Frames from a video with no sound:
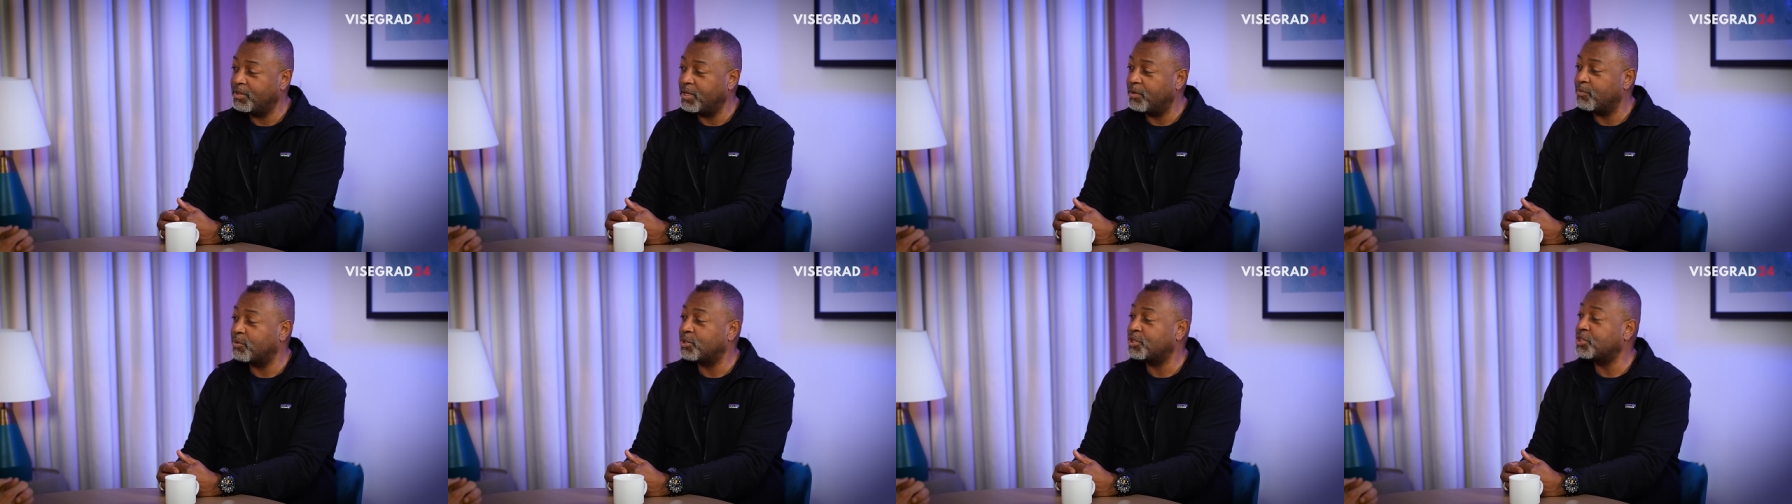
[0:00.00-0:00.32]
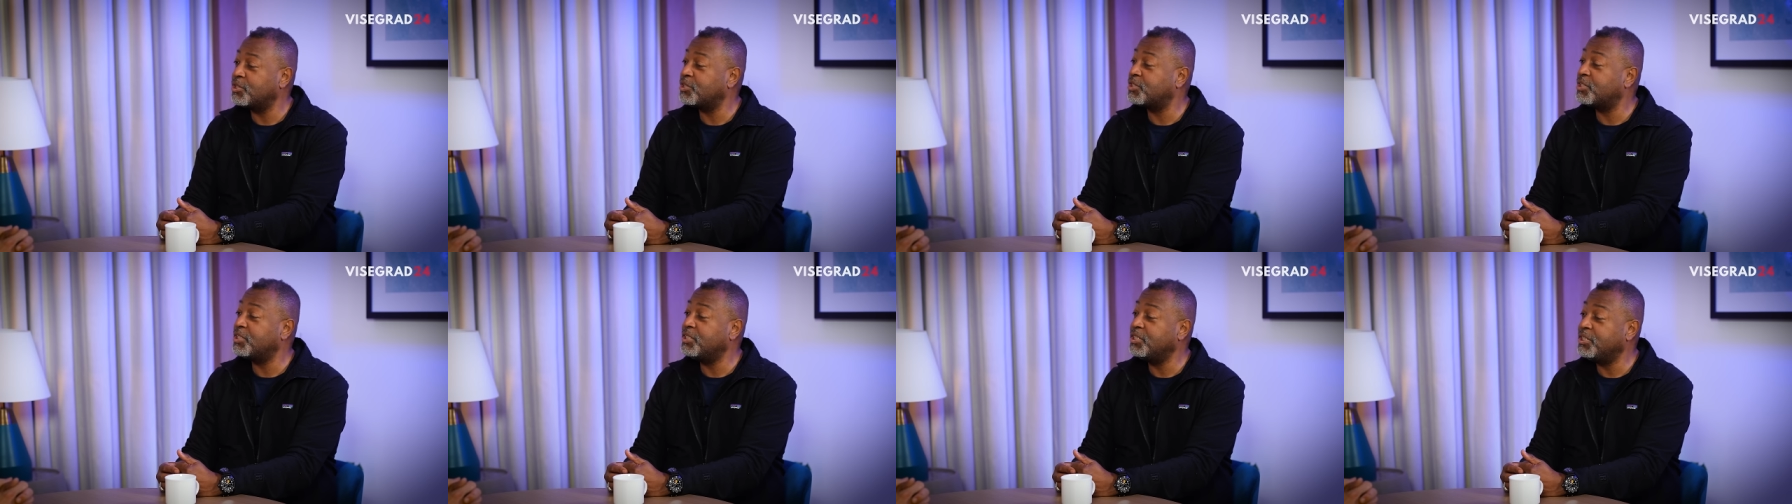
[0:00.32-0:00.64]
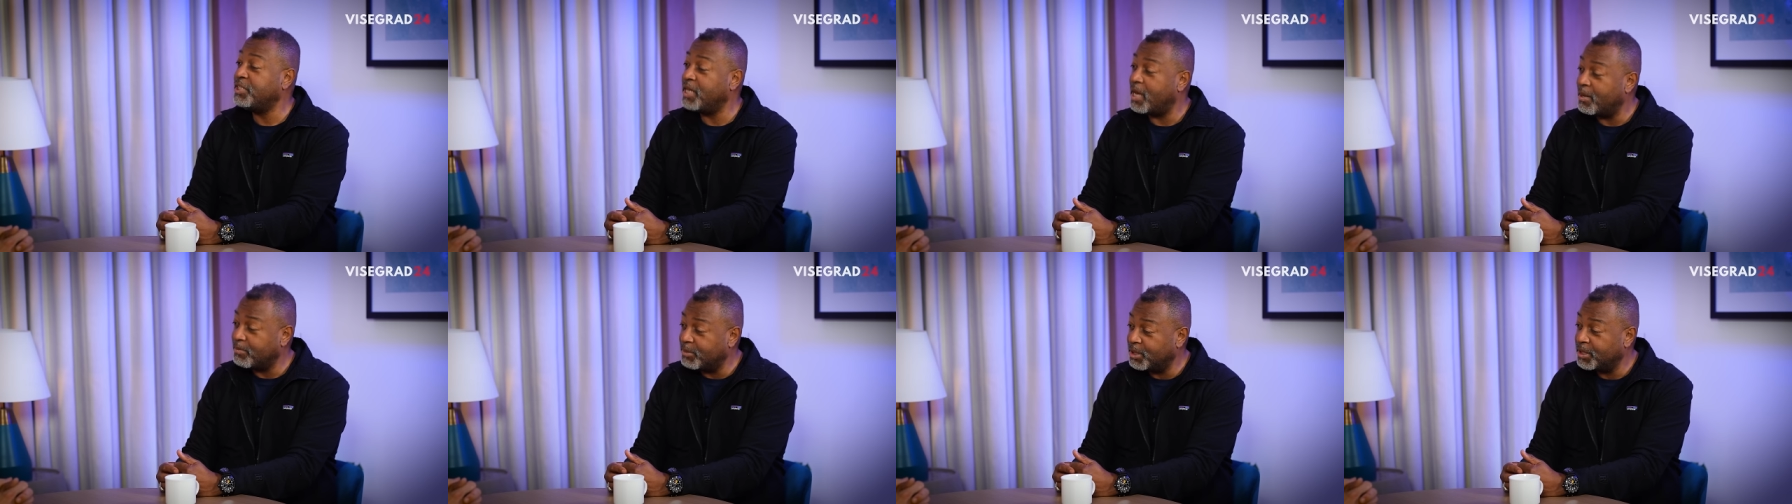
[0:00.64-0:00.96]
They were just in
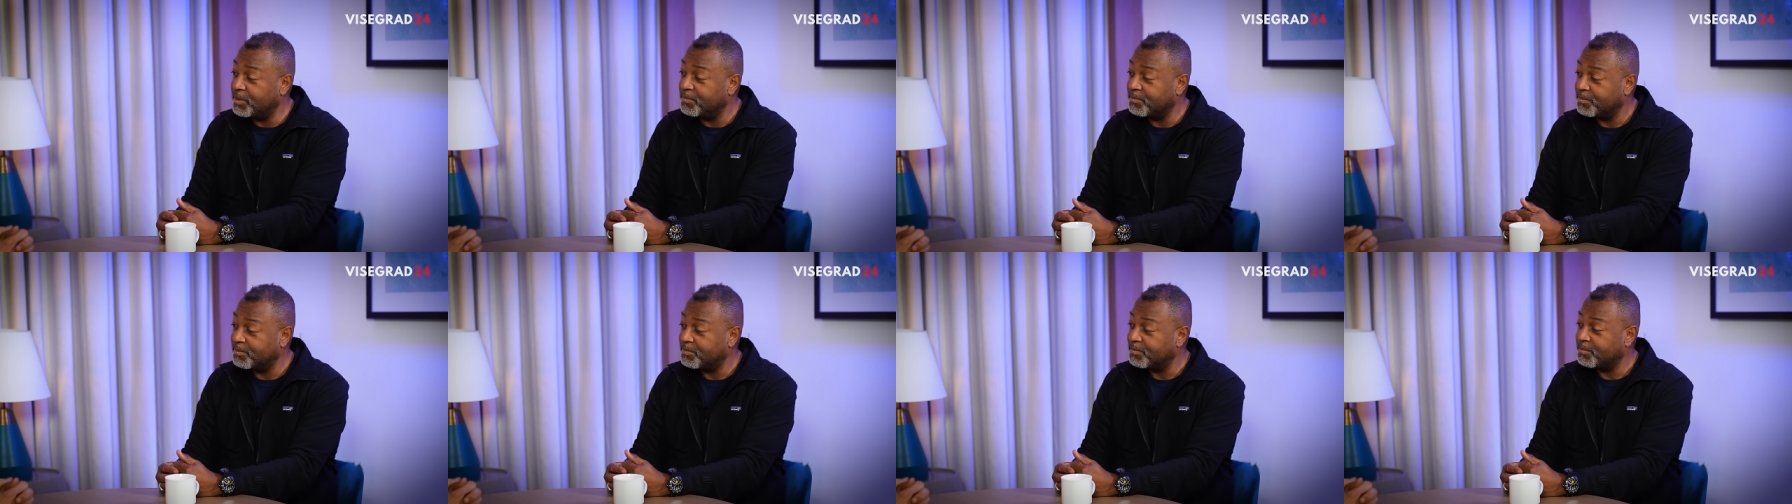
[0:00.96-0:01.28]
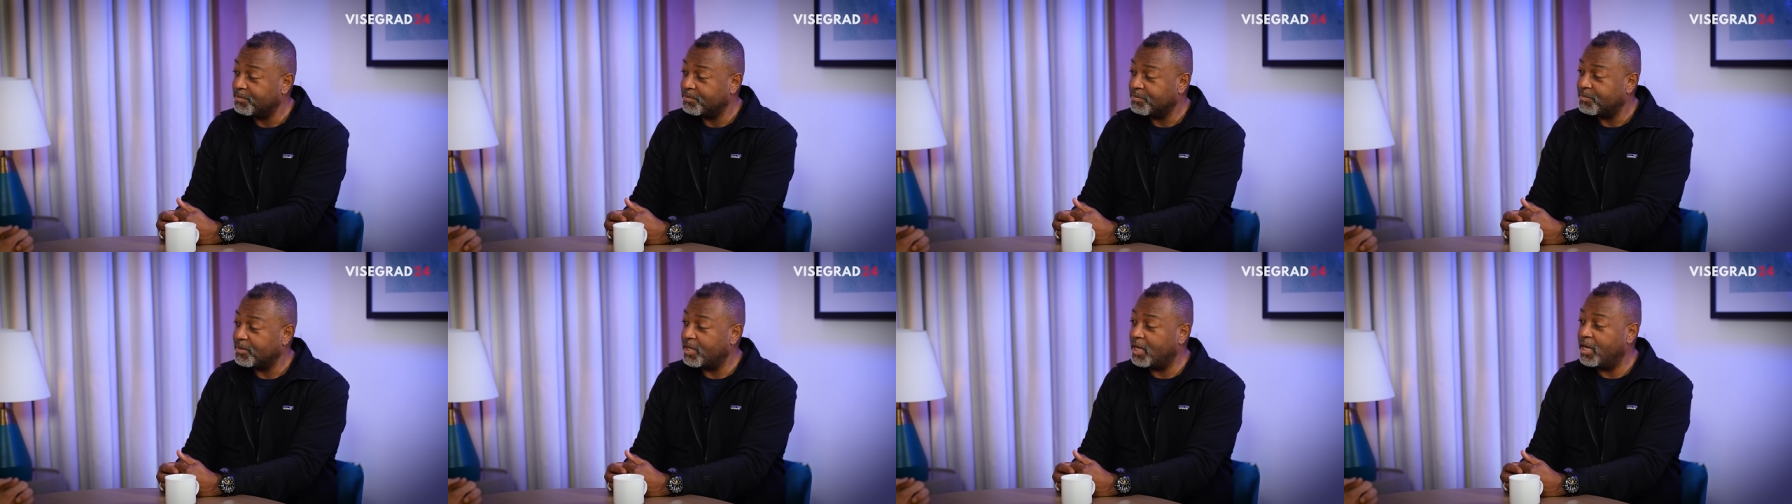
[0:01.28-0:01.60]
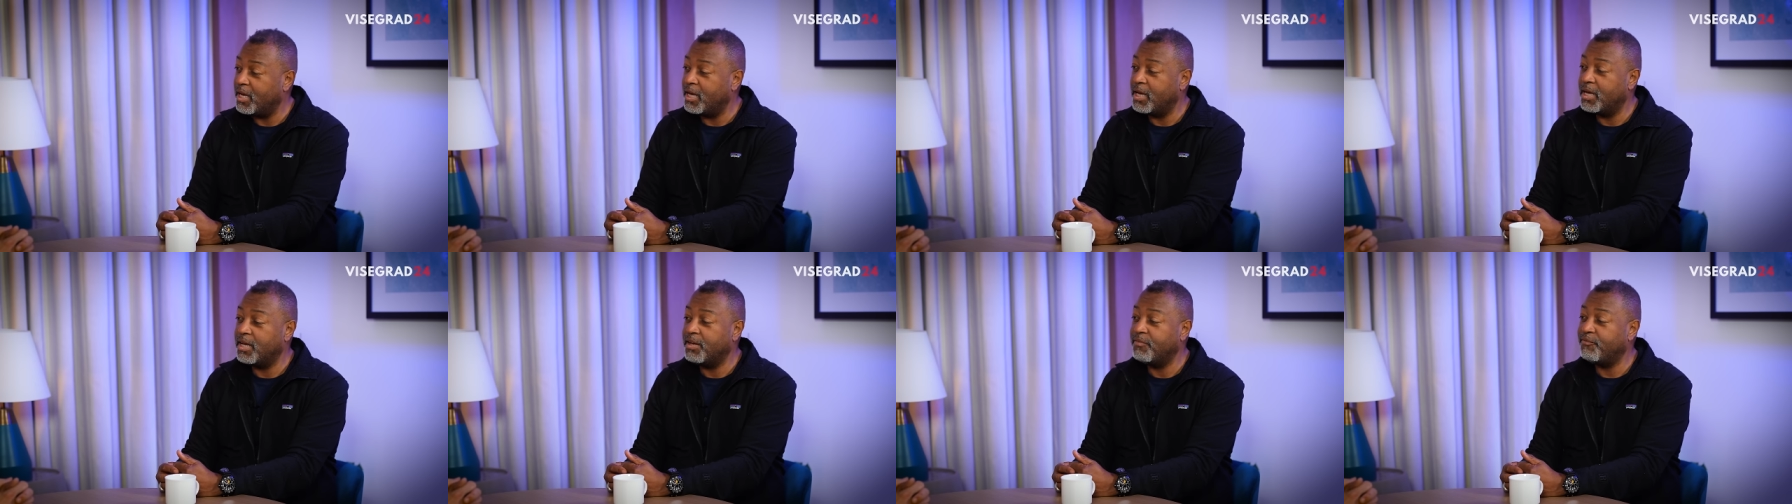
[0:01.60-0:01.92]
Yemen
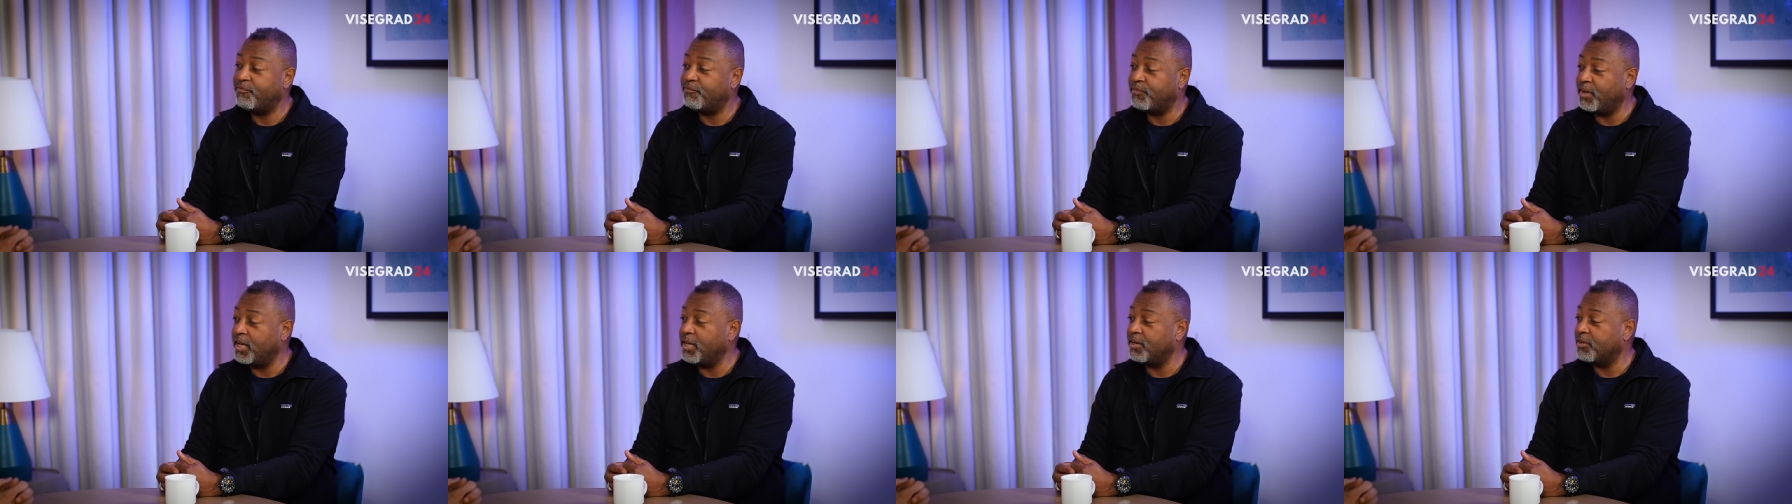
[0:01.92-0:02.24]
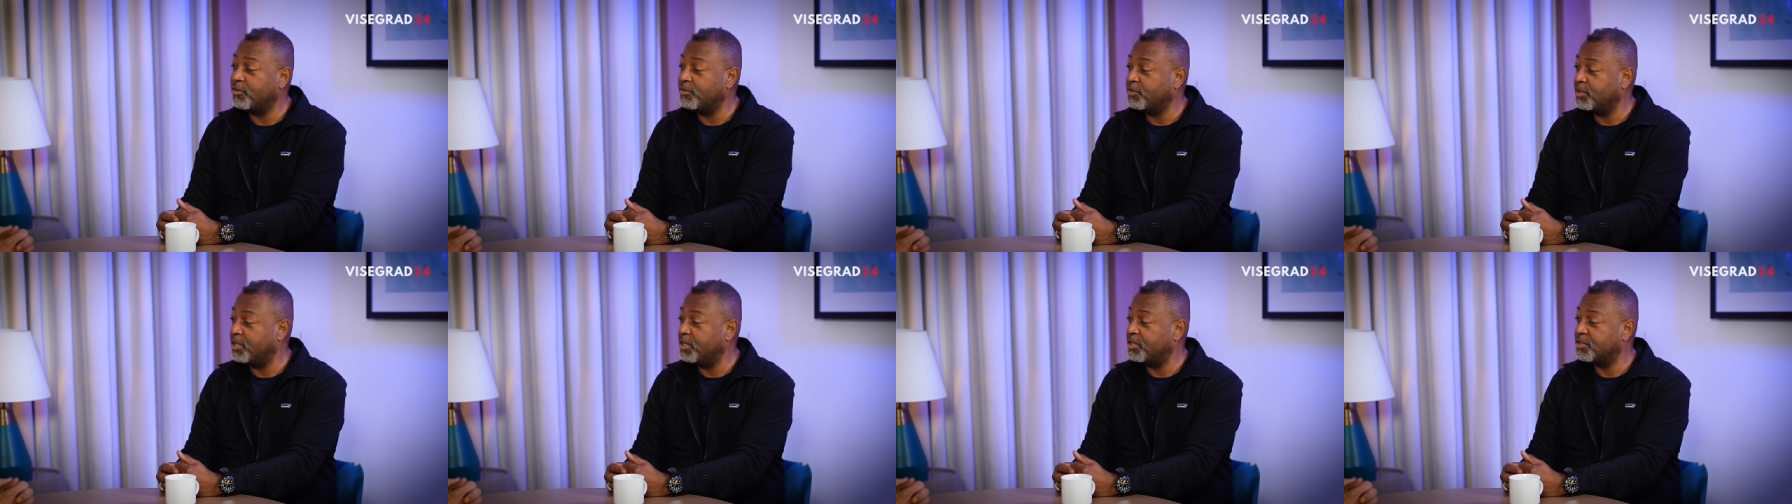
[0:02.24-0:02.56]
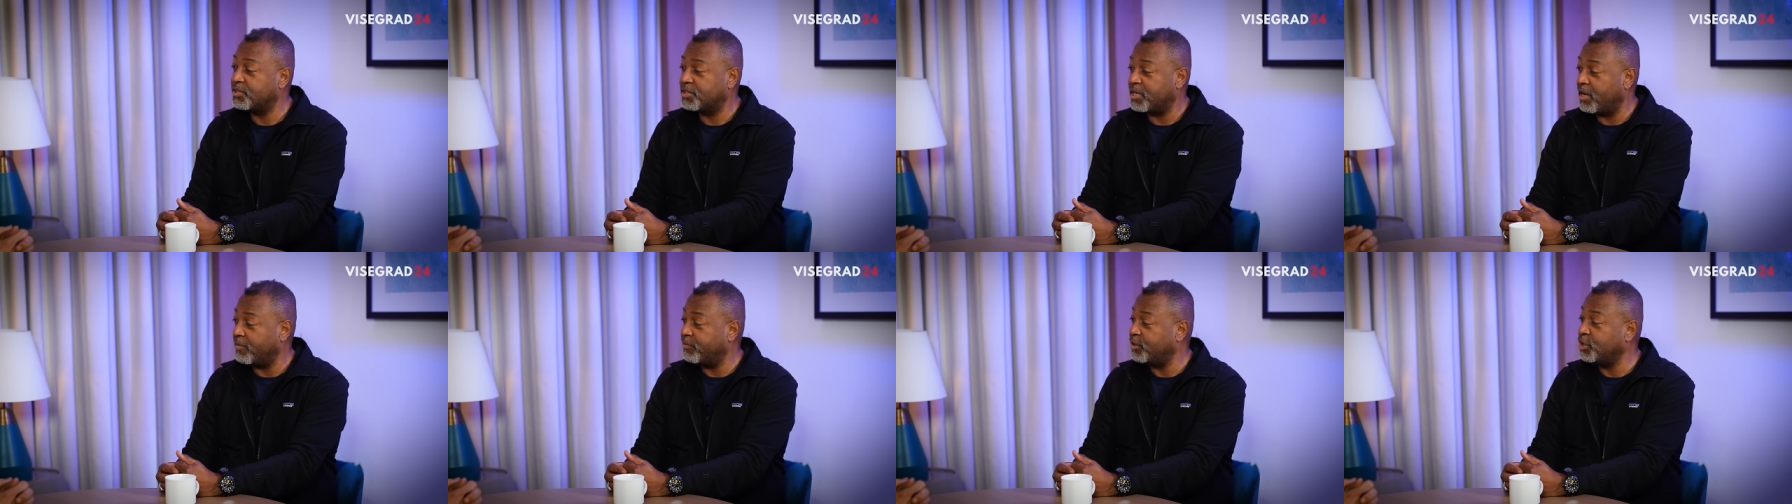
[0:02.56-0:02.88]
and failed in a
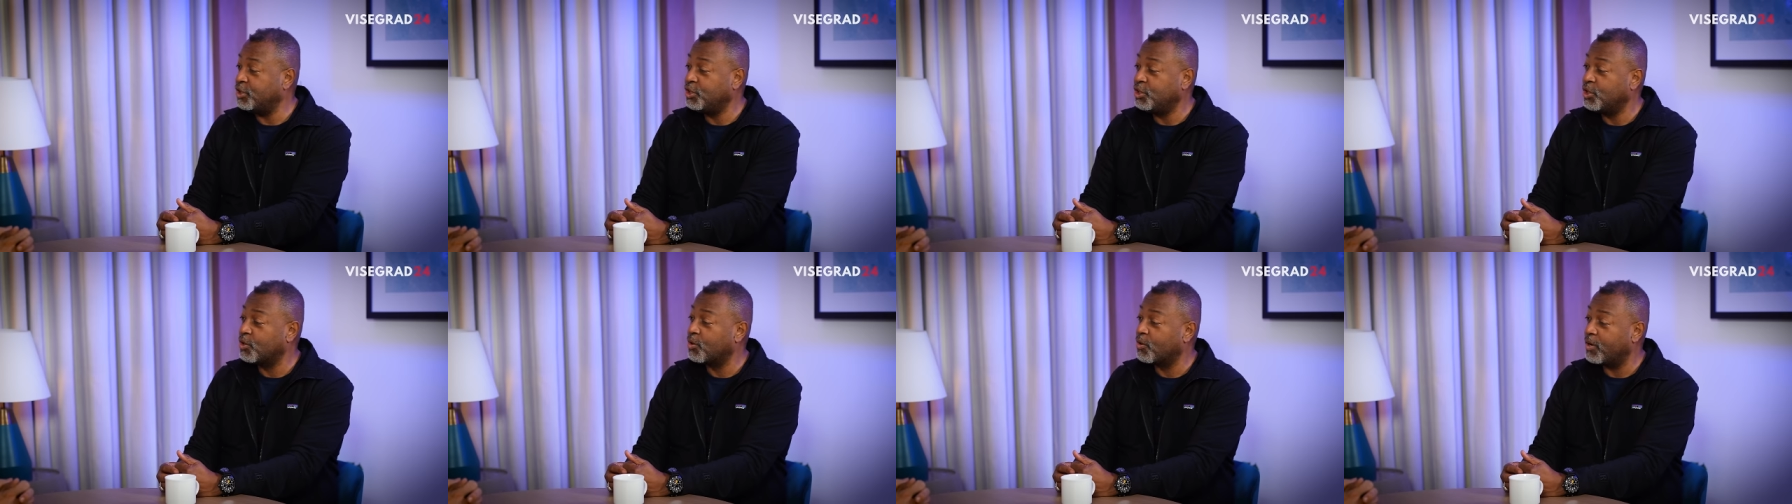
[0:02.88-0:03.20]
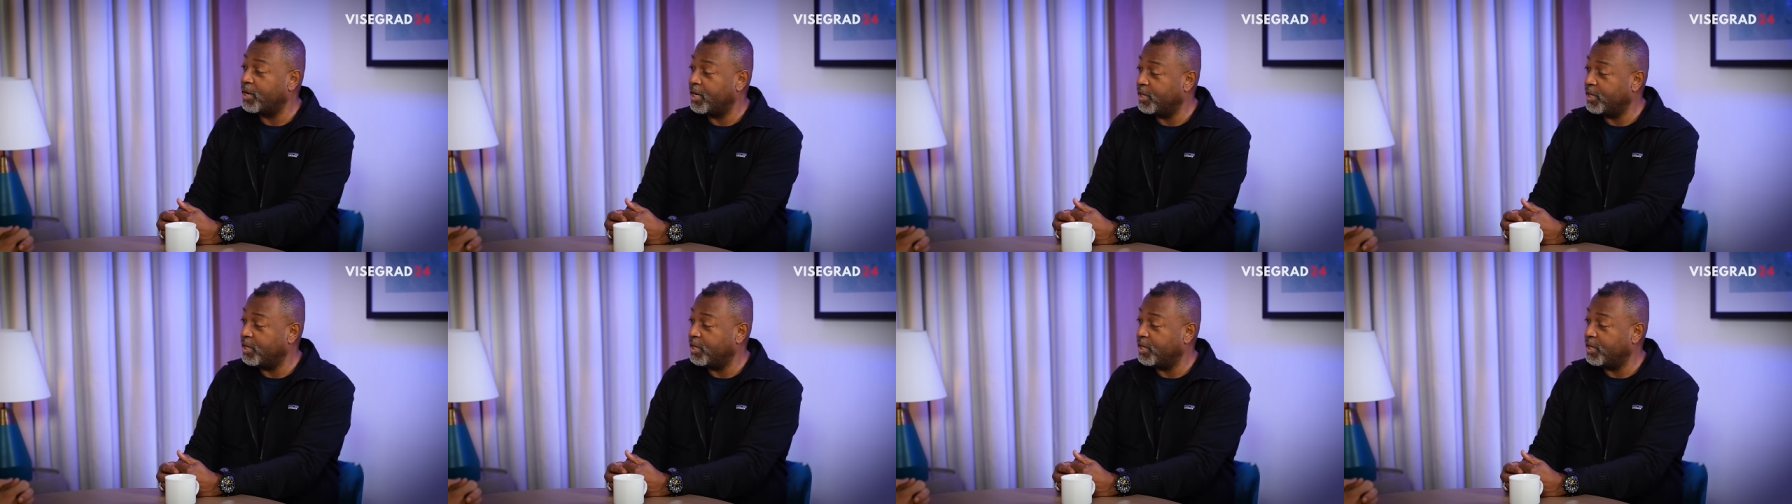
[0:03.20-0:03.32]
seven-year,